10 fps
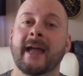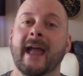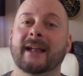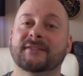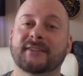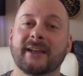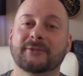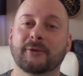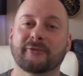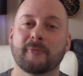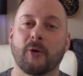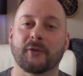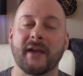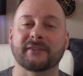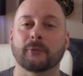And stay tuned for more.
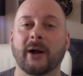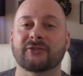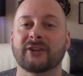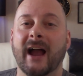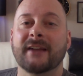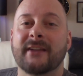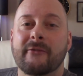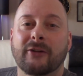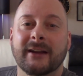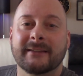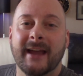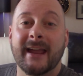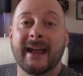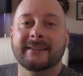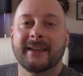Thanks for watching, guys. Have a great
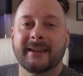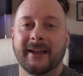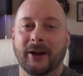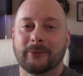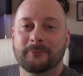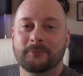day and take care.